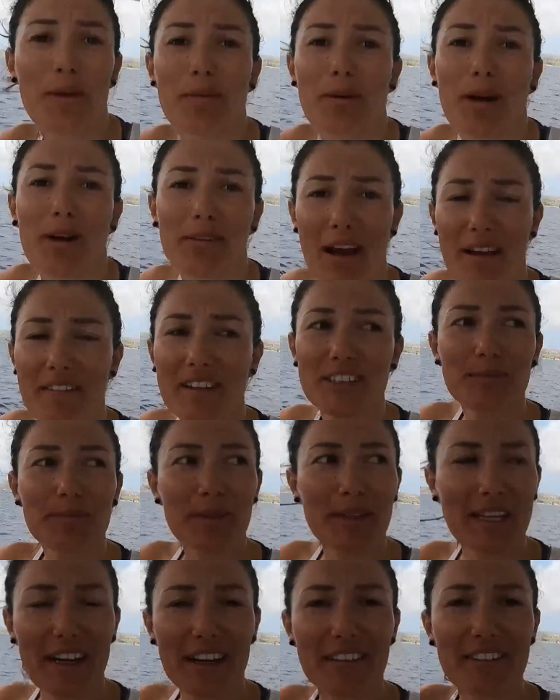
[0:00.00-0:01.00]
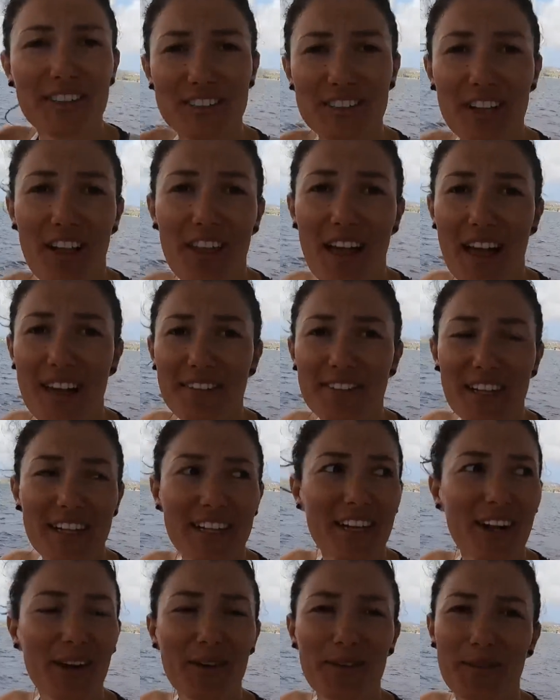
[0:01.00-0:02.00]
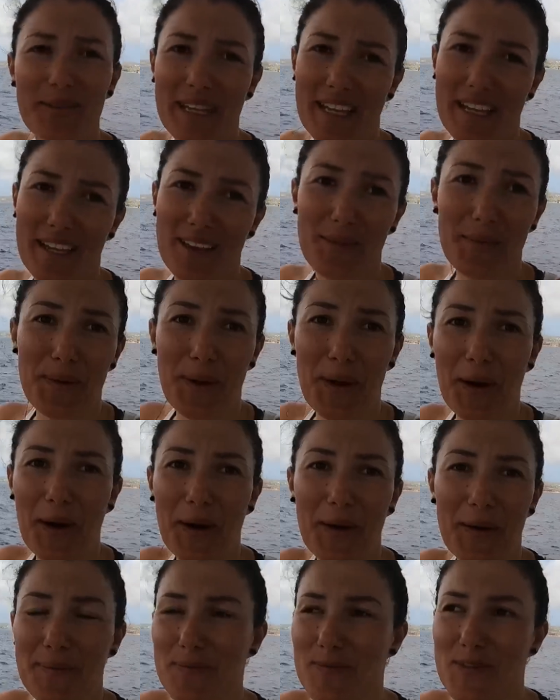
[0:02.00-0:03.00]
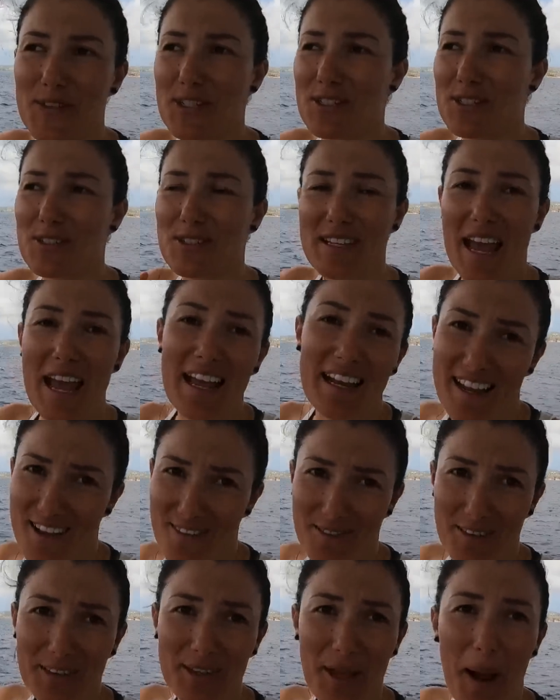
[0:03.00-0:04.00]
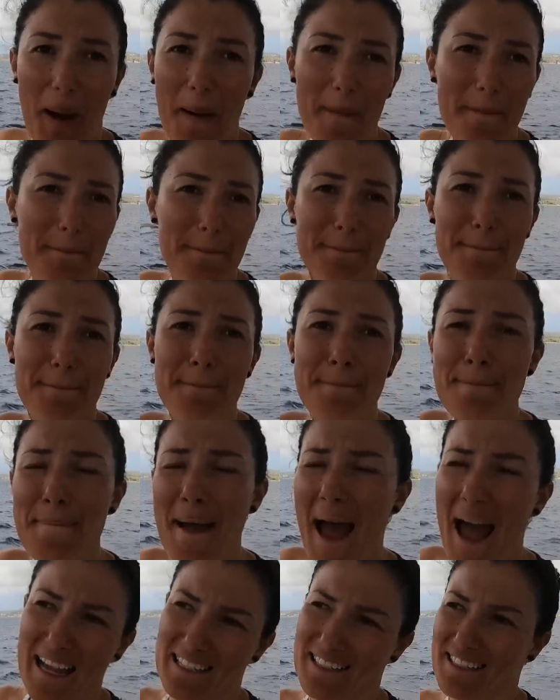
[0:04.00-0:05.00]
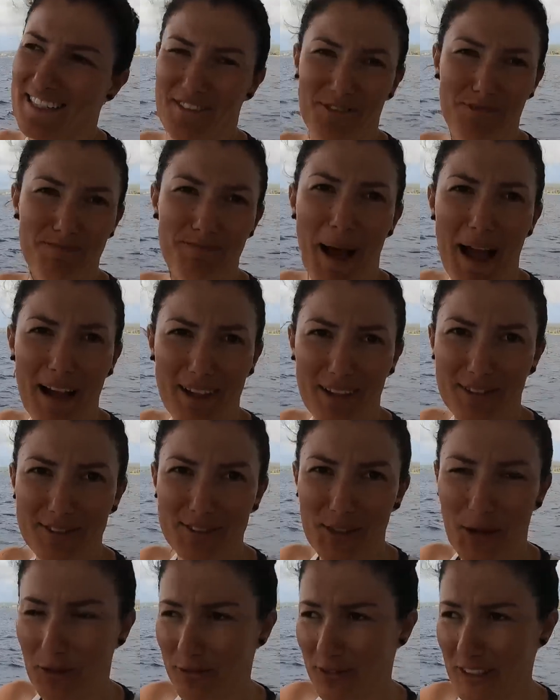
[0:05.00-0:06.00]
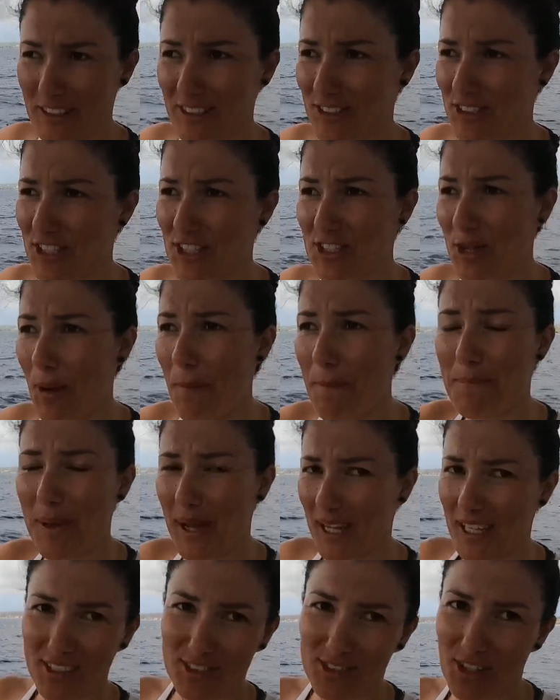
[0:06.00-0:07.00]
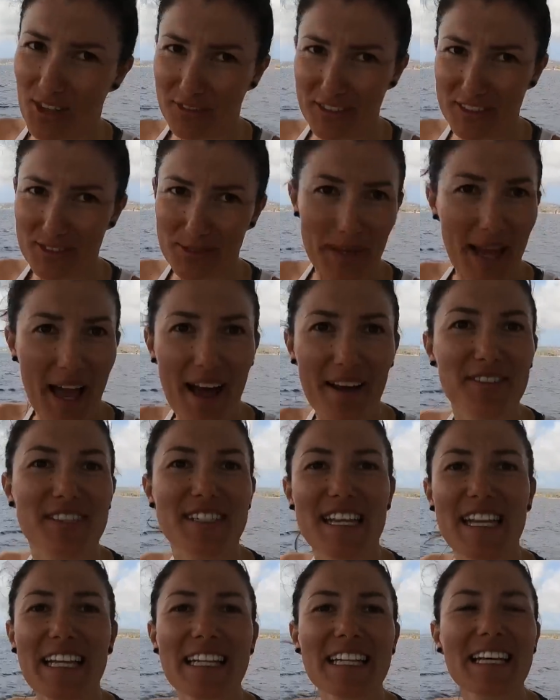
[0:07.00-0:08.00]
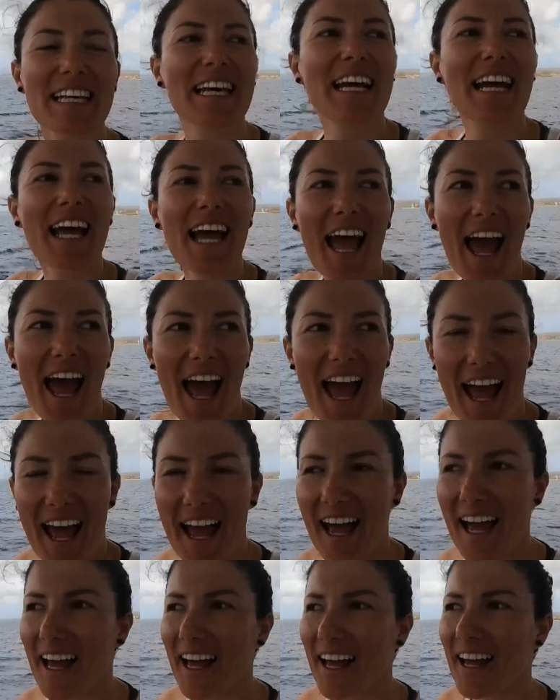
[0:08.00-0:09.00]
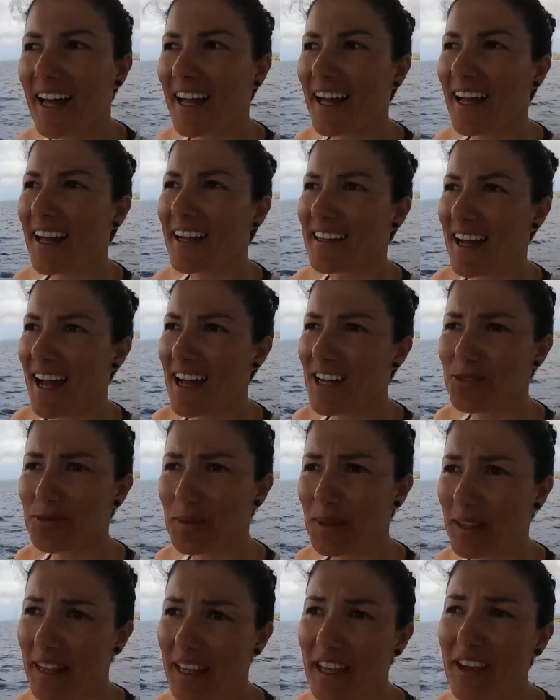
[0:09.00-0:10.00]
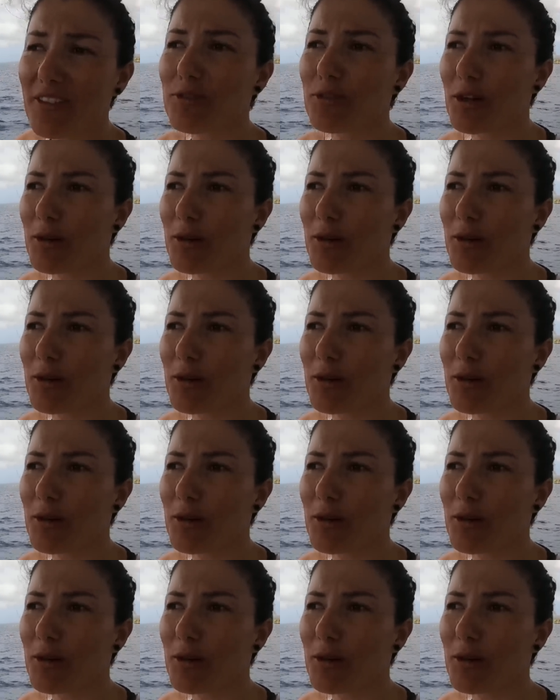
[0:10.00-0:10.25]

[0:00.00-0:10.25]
we were arriving to Bonaire, if you saw that video, we were just sailing with a massive pack of dolphins, just the biggest dolphins we have seen. And as we leave,